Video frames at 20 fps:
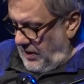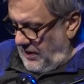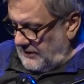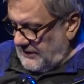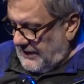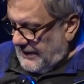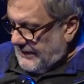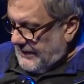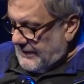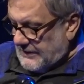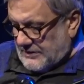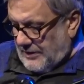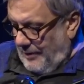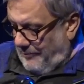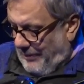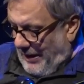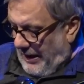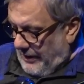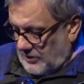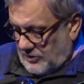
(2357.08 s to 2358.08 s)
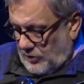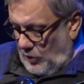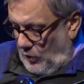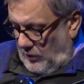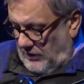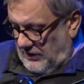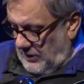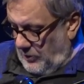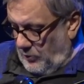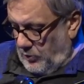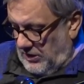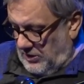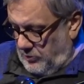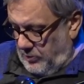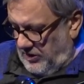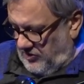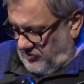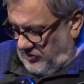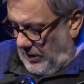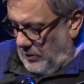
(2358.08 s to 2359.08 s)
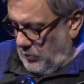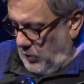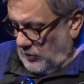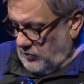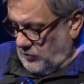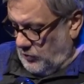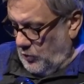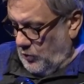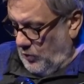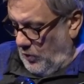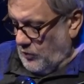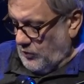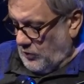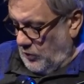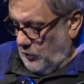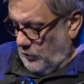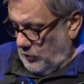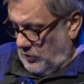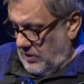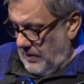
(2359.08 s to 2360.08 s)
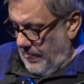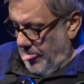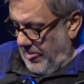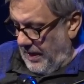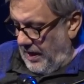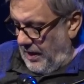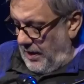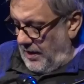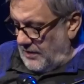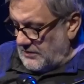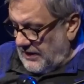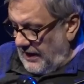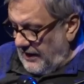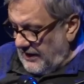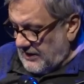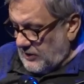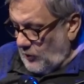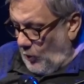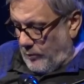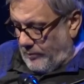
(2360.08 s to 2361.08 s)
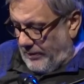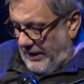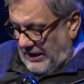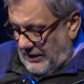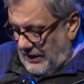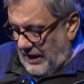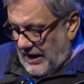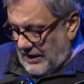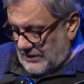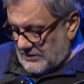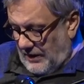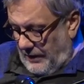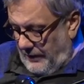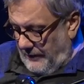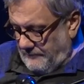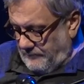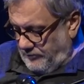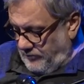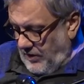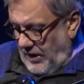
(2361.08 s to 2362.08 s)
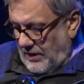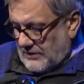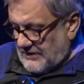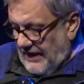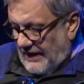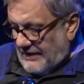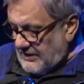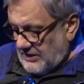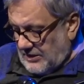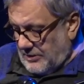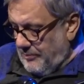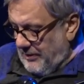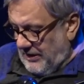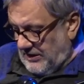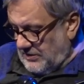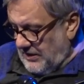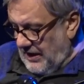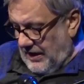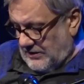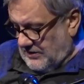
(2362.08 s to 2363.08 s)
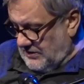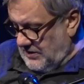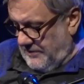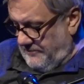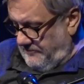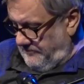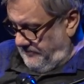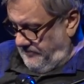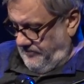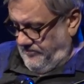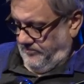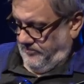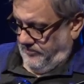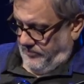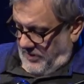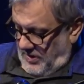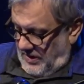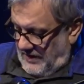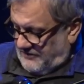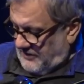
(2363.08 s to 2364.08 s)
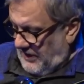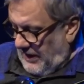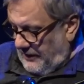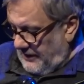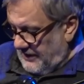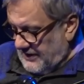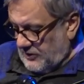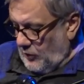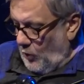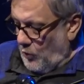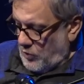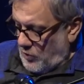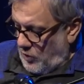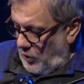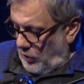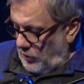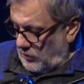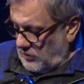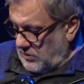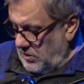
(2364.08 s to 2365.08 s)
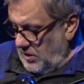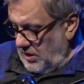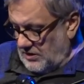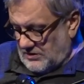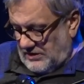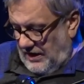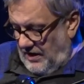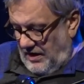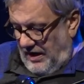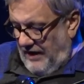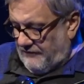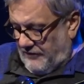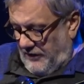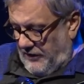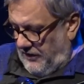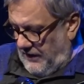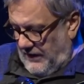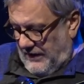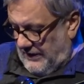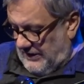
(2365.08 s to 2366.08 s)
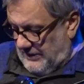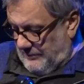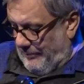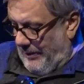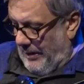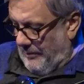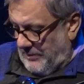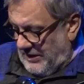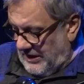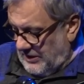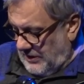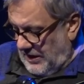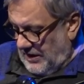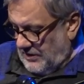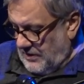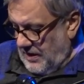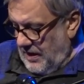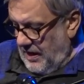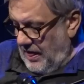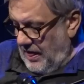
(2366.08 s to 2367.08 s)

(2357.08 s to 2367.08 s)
This is the paradox with which I want to conclude. There is no big other, doesn't mean that if there is no God, then everything is permitted.